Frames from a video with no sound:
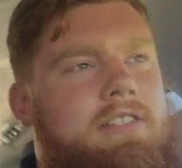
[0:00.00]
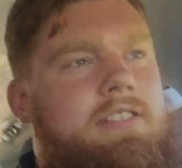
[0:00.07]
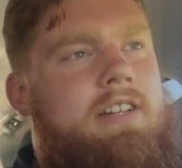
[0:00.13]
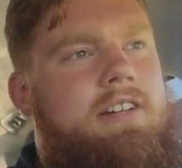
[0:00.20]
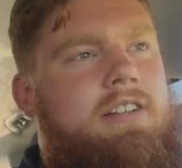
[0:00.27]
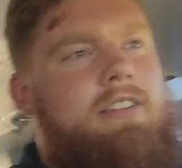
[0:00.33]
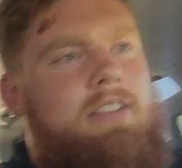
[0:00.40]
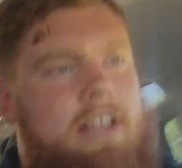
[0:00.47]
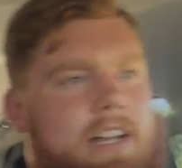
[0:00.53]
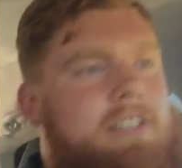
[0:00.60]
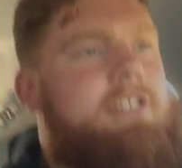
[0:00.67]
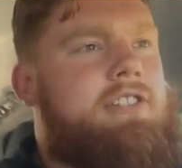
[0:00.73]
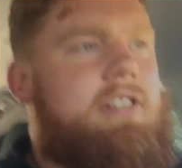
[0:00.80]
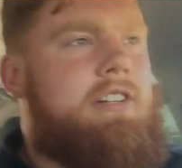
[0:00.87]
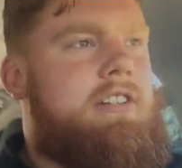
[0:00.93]
just a
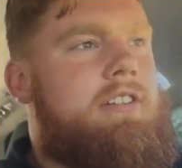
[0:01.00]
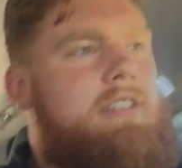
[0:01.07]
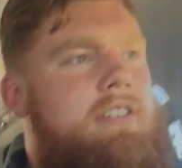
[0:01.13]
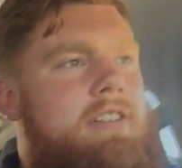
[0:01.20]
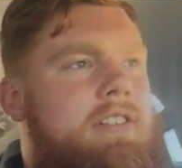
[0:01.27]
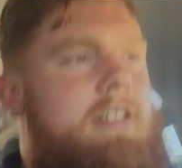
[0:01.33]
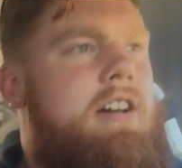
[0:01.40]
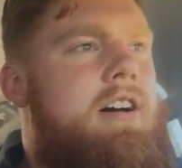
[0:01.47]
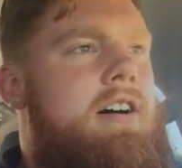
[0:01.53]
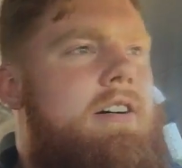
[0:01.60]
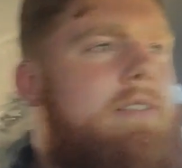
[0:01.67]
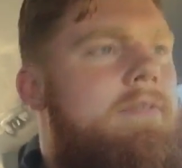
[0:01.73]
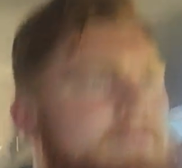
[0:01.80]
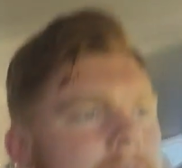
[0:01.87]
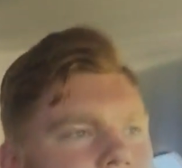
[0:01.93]
collection
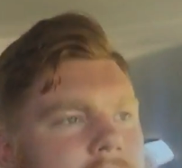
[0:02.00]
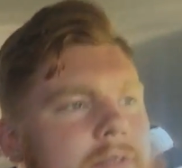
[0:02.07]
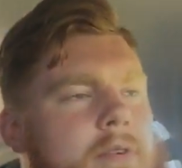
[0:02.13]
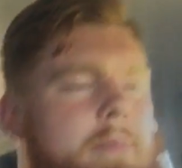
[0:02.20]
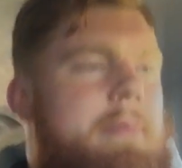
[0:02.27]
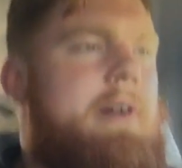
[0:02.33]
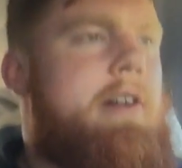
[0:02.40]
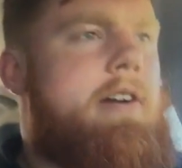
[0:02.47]
of different